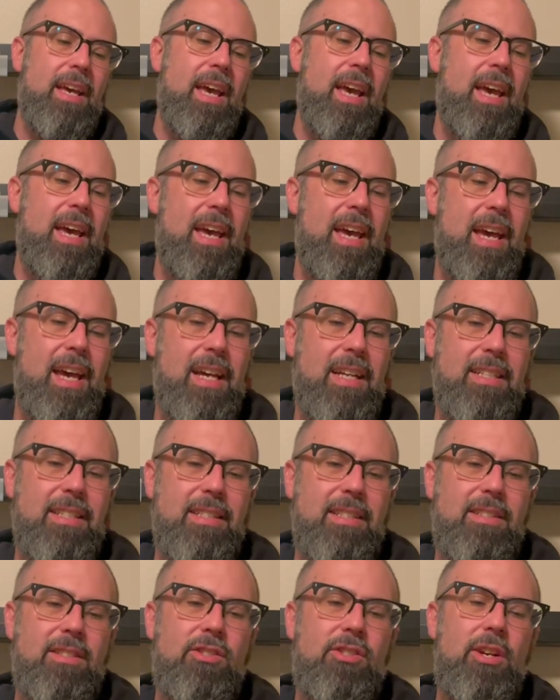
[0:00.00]

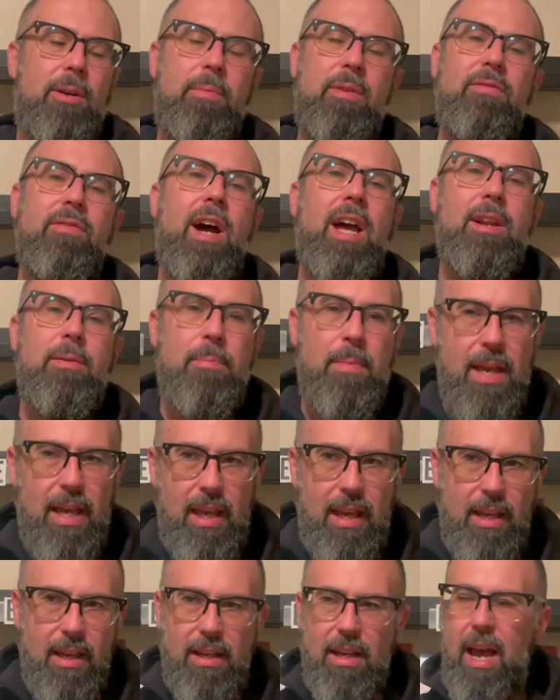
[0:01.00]
And Jim invited
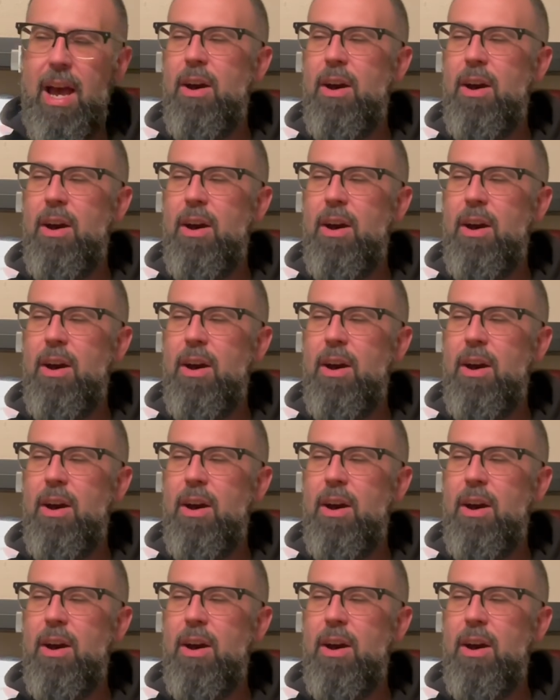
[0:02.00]
me